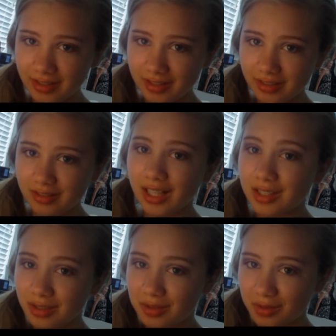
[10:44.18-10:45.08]
So that's
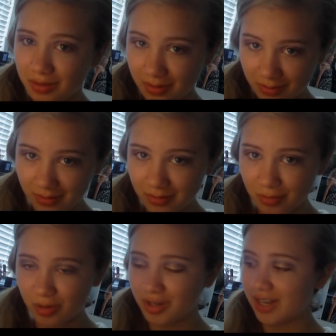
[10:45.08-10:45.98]
the
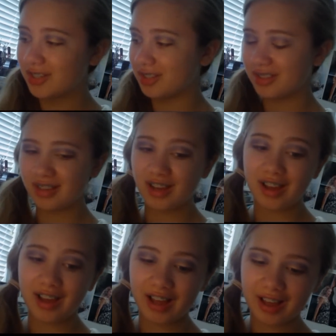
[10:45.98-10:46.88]
word. I
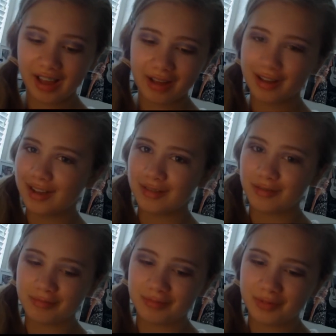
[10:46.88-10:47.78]

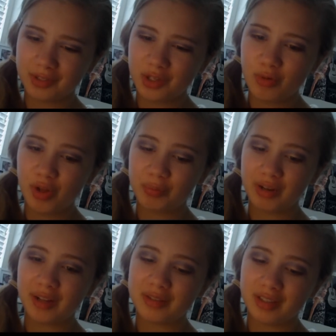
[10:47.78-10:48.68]
don't do well with
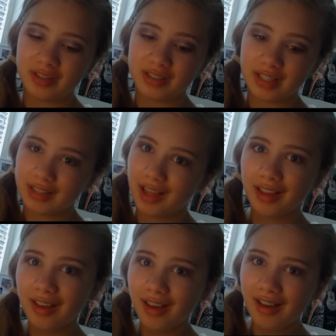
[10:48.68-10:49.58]
pronouncing things like that.
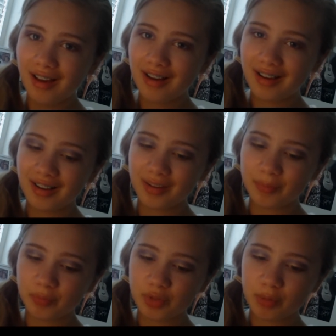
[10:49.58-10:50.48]

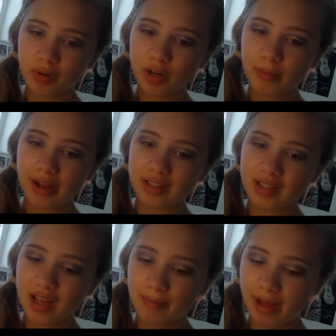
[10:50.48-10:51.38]
So we're going to go back to
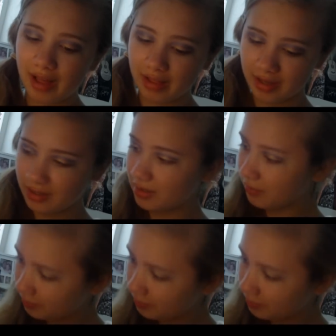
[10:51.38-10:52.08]
that palette.